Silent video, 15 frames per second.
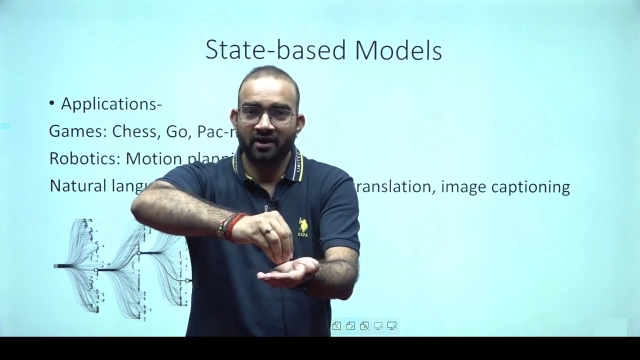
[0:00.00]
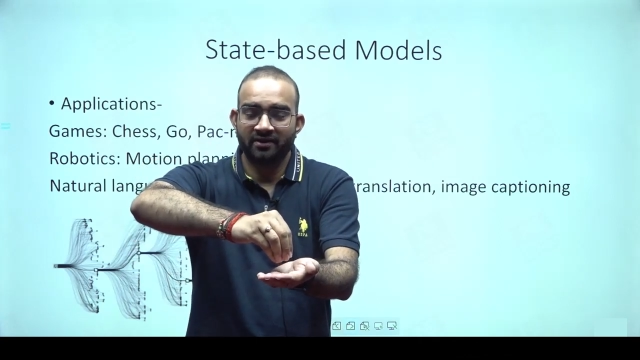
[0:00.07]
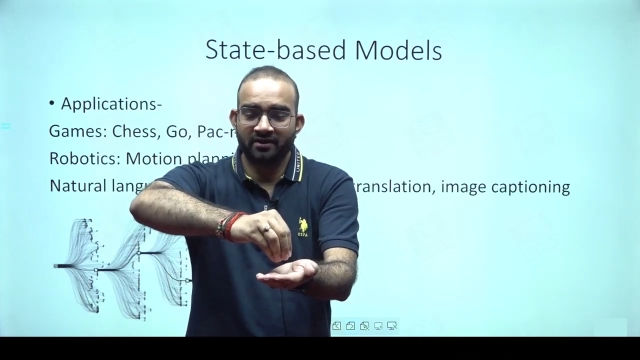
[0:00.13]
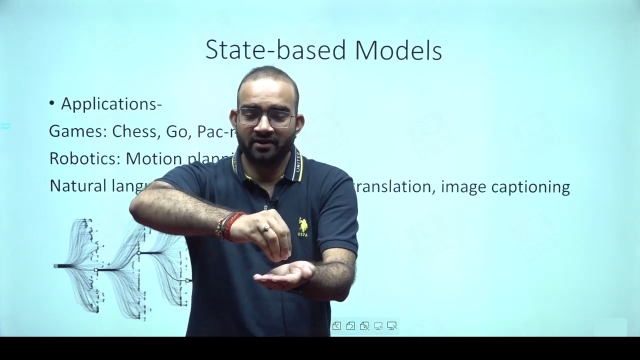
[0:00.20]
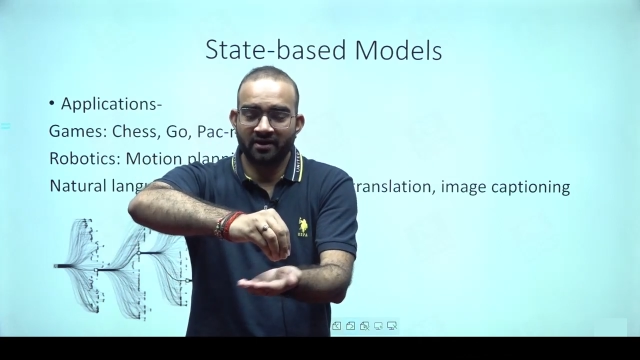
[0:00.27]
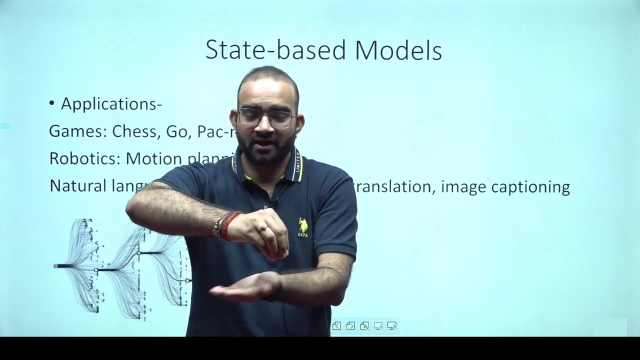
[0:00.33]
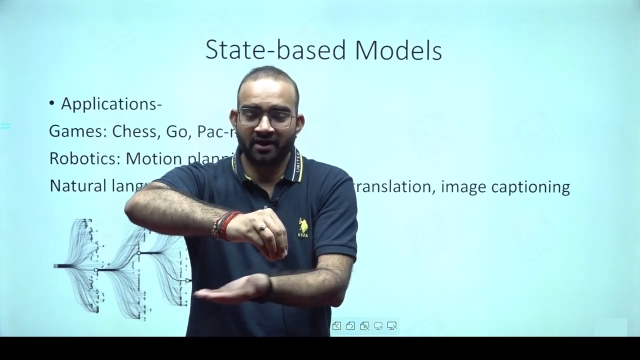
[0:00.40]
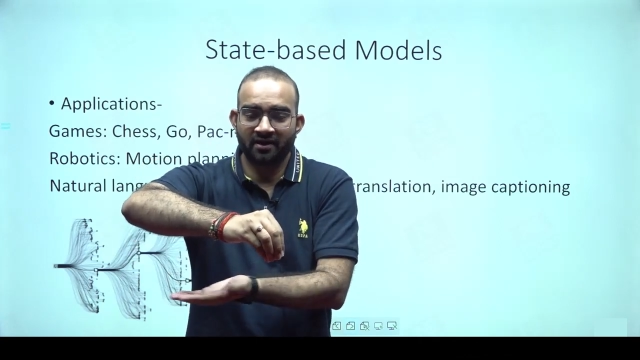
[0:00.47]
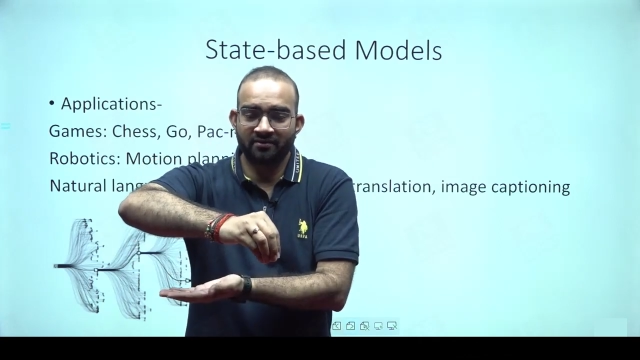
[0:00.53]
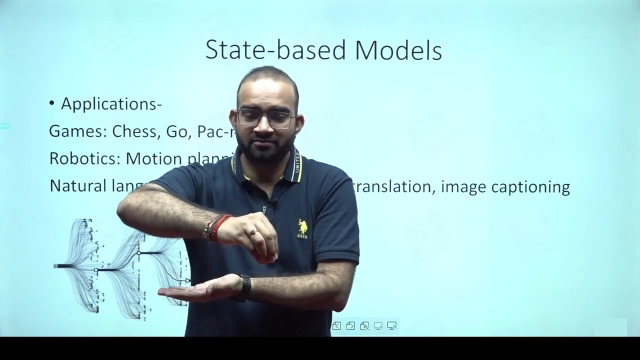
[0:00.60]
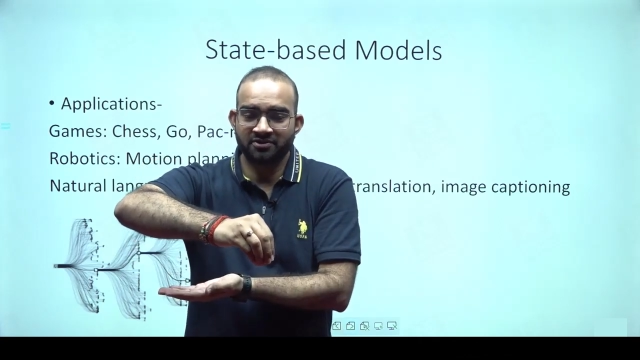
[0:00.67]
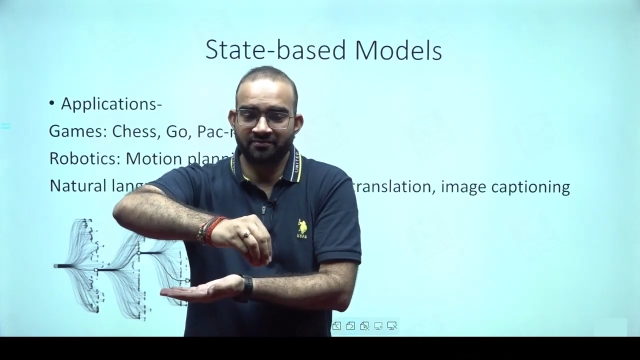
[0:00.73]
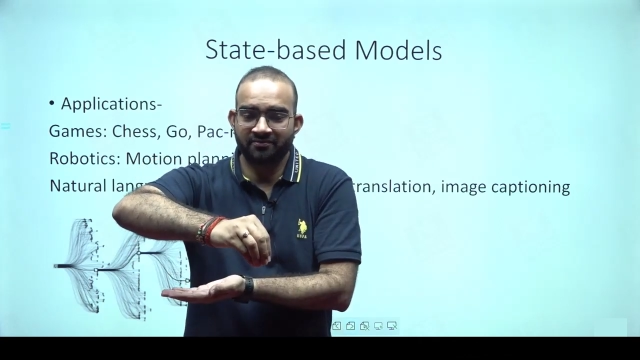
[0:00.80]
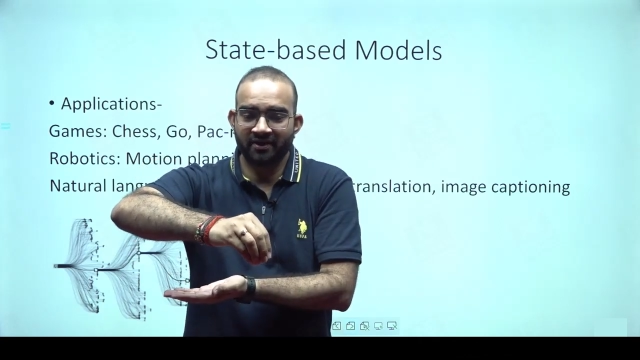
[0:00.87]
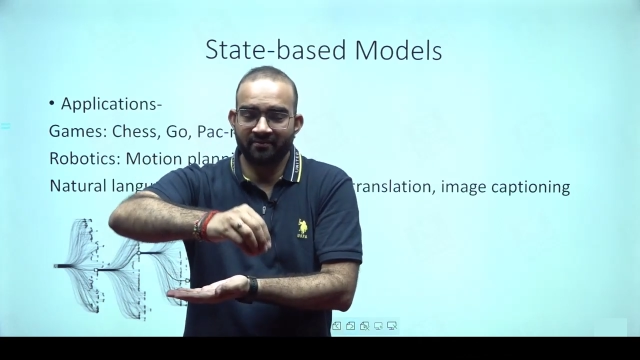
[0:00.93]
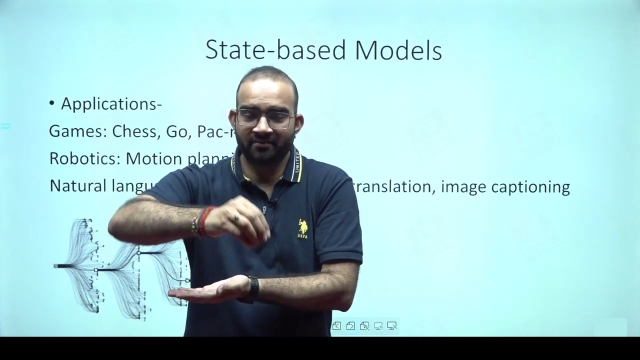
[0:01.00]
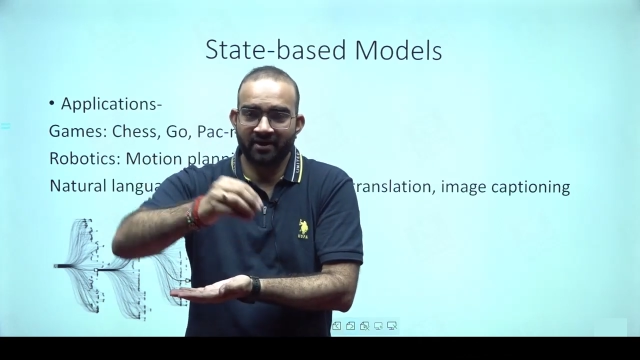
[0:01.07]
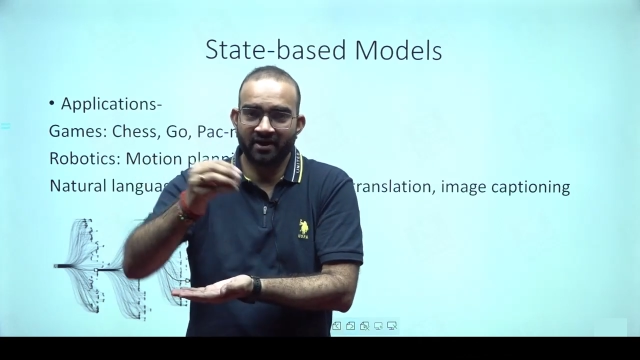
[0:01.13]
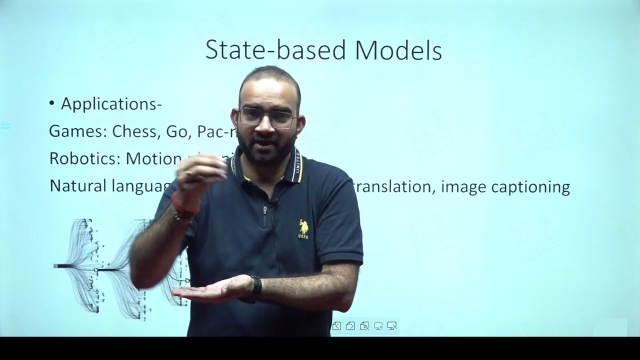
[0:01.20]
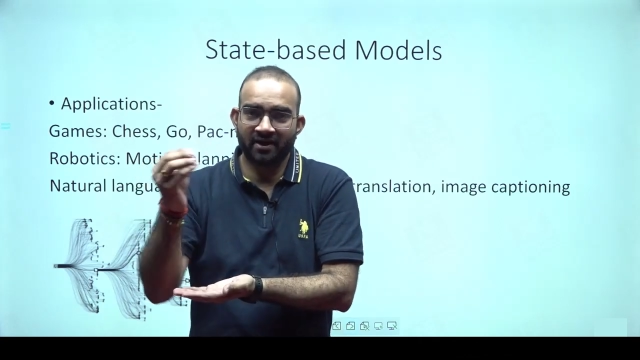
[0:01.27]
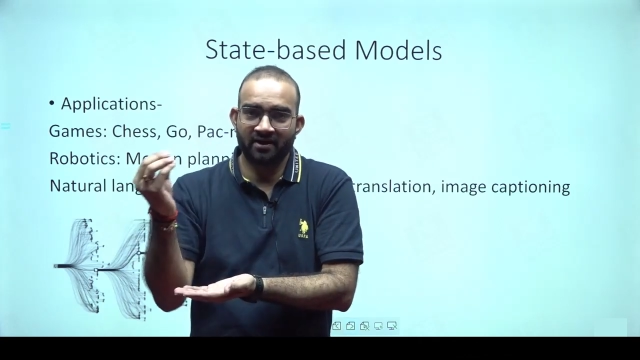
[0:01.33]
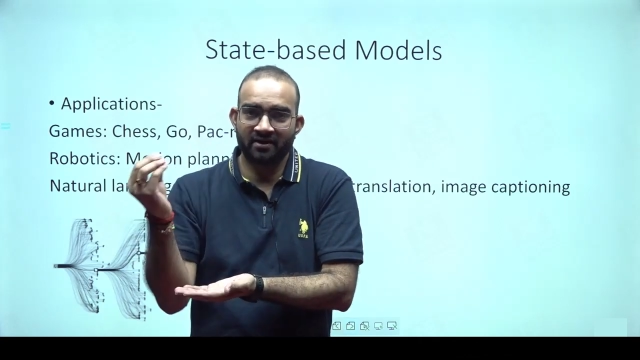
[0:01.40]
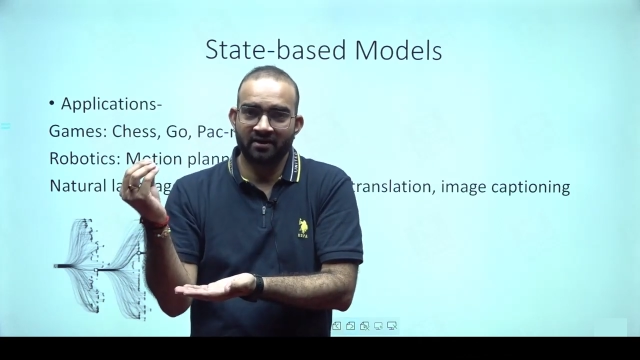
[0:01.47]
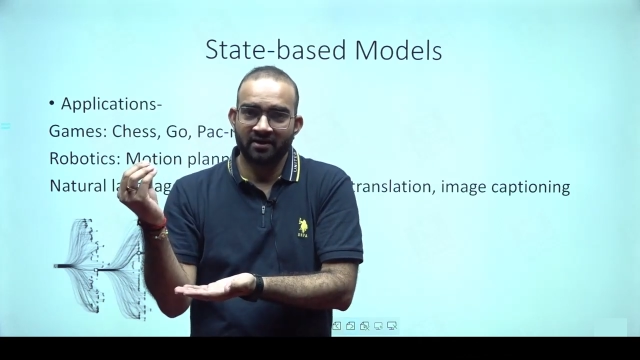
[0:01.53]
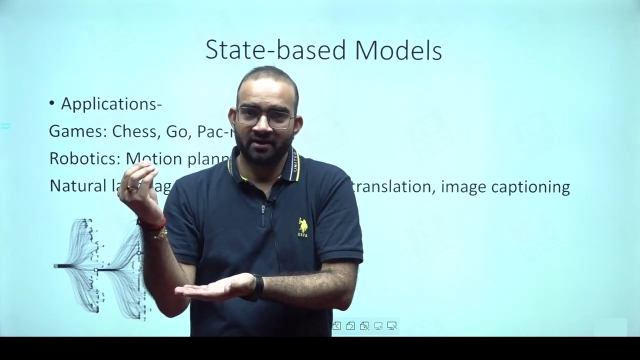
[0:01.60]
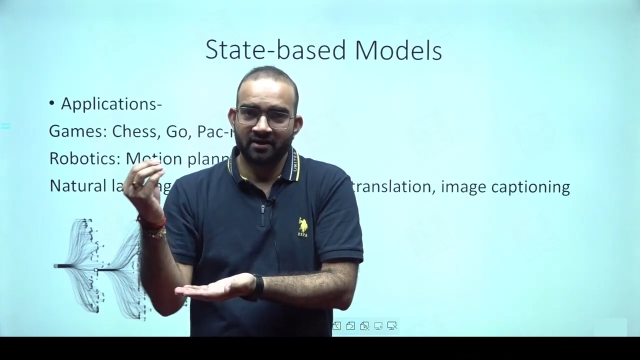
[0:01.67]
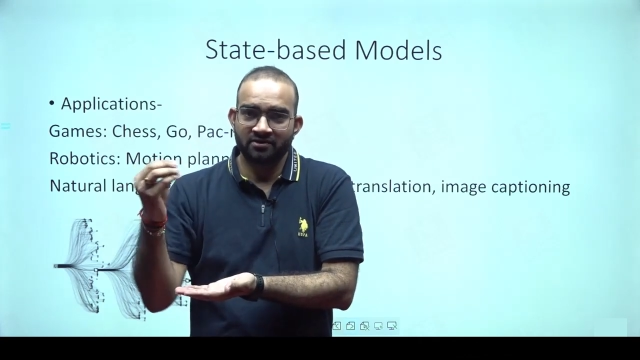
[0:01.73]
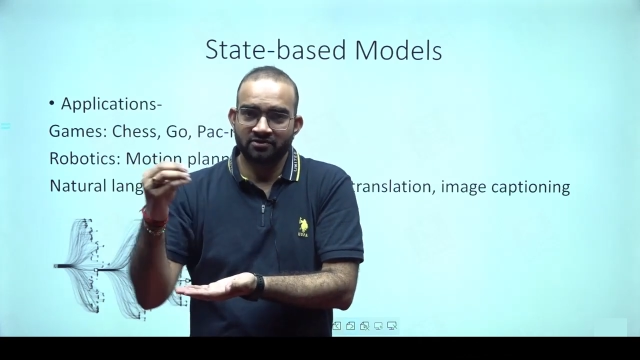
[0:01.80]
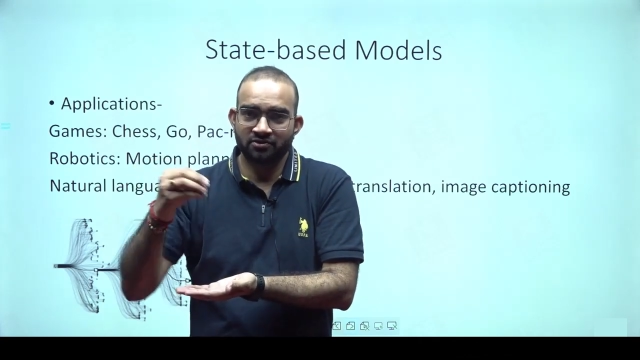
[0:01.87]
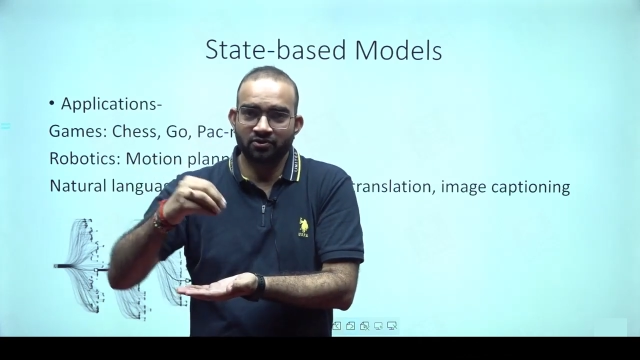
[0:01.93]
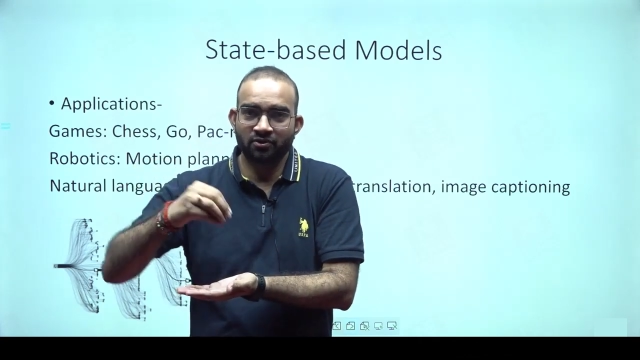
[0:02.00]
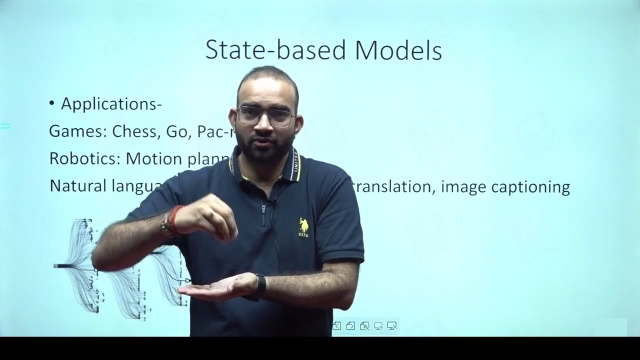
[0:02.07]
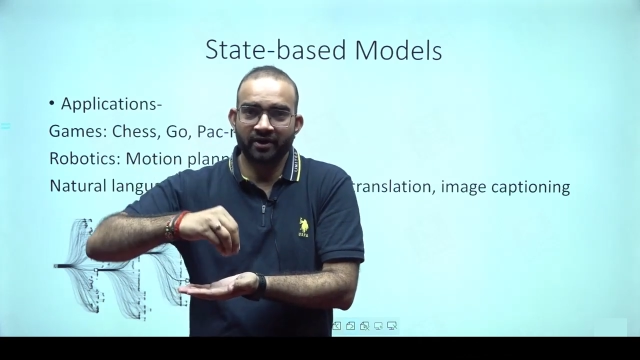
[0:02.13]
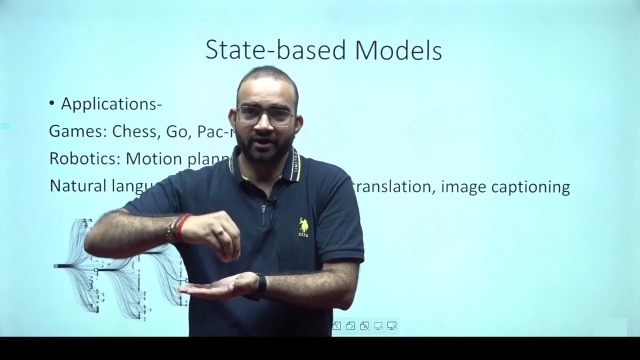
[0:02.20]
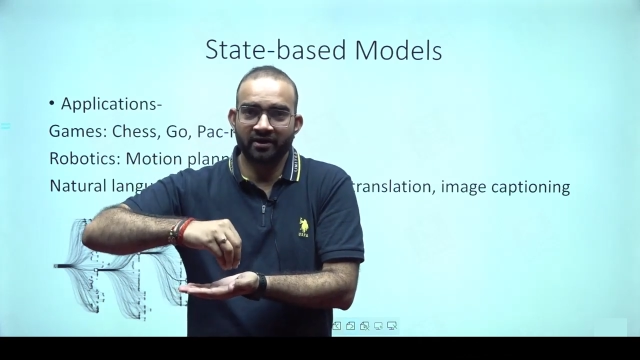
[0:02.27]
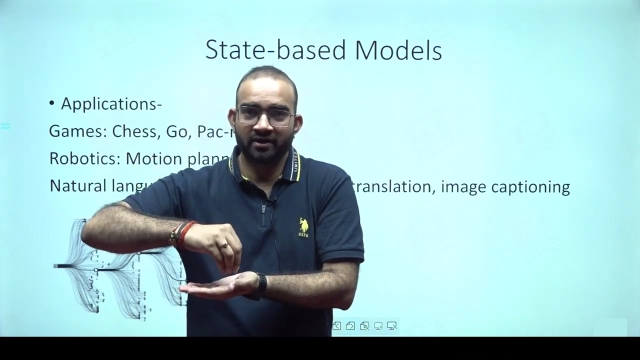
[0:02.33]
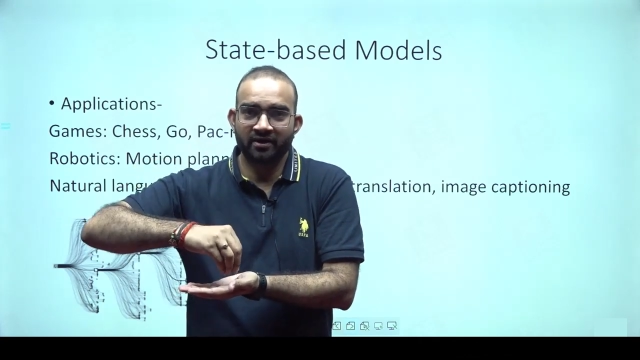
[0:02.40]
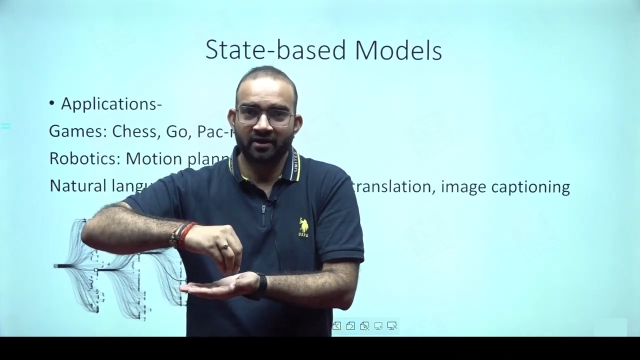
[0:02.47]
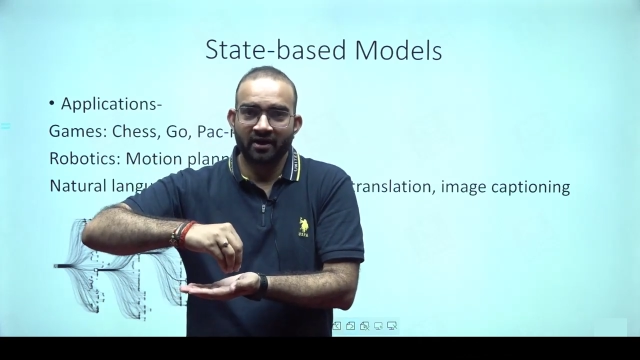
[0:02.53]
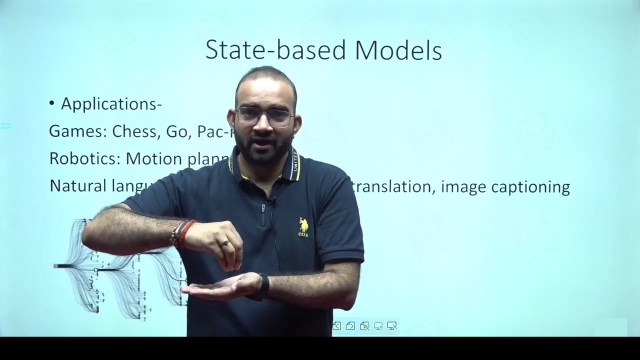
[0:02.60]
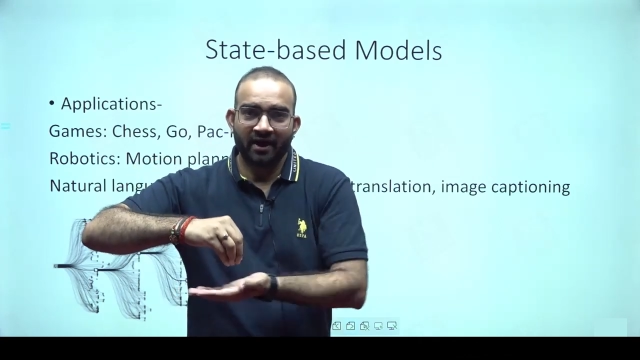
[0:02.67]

Then again I'm shifting my hand, so go here.